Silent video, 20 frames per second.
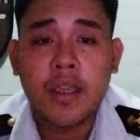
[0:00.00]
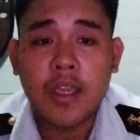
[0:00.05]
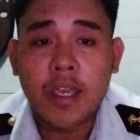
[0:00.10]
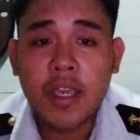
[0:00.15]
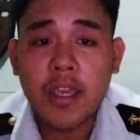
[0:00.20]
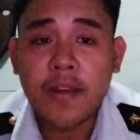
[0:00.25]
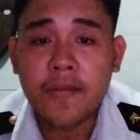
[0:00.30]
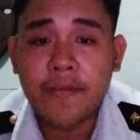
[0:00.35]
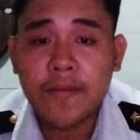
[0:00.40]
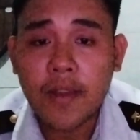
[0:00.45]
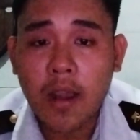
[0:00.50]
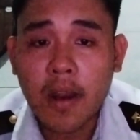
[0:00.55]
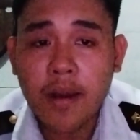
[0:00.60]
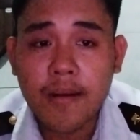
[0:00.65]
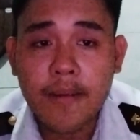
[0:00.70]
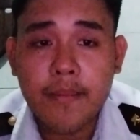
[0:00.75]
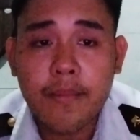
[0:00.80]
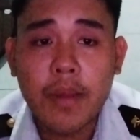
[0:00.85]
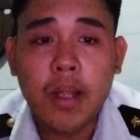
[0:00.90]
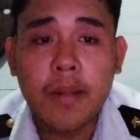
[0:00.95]
If the
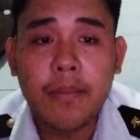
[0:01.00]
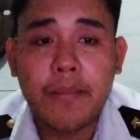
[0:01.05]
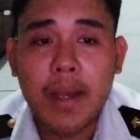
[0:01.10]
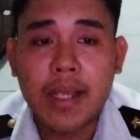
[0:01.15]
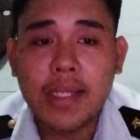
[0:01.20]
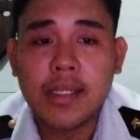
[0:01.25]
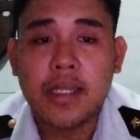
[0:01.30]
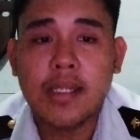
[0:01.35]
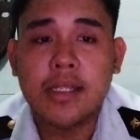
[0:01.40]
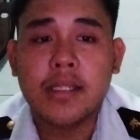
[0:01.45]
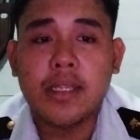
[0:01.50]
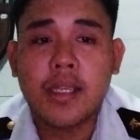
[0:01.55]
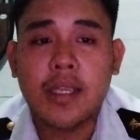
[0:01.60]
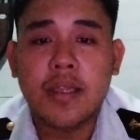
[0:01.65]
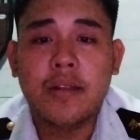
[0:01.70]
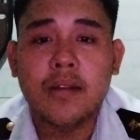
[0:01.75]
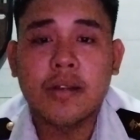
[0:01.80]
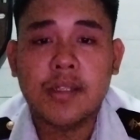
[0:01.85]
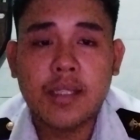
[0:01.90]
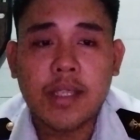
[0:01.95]
RML passes
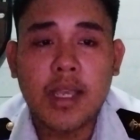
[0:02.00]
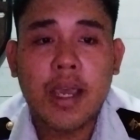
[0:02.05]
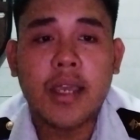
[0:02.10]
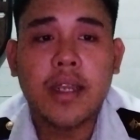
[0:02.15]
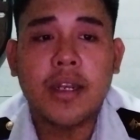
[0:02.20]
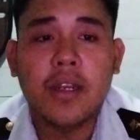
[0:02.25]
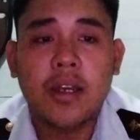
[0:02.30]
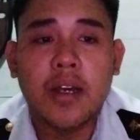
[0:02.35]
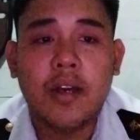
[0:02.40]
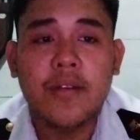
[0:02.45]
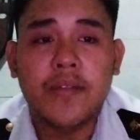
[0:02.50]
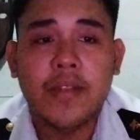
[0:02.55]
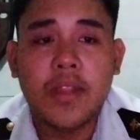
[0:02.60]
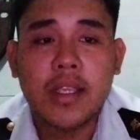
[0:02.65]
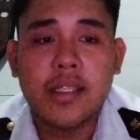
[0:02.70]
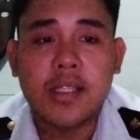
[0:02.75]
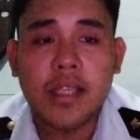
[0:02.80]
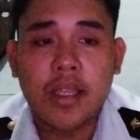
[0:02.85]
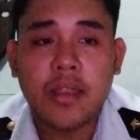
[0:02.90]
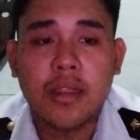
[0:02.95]
either side of the
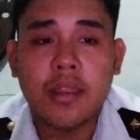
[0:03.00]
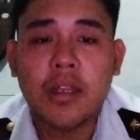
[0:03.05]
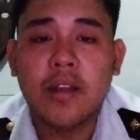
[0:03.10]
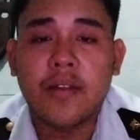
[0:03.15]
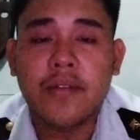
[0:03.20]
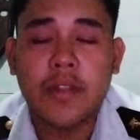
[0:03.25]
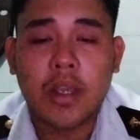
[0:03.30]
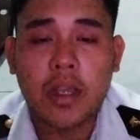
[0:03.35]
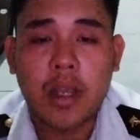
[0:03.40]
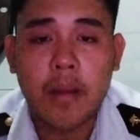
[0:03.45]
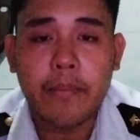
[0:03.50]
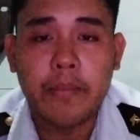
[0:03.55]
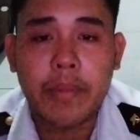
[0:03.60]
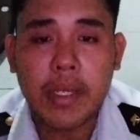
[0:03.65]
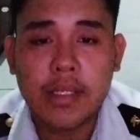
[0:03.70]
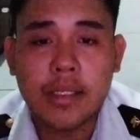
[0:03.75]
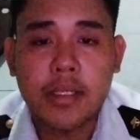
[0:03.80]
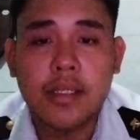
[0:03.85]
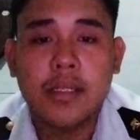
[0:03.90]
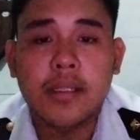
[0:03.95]
center of the
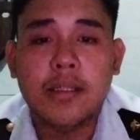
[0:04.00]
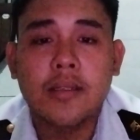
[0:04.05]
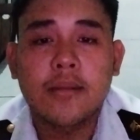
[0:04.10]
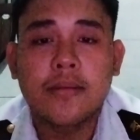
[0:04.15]
compass.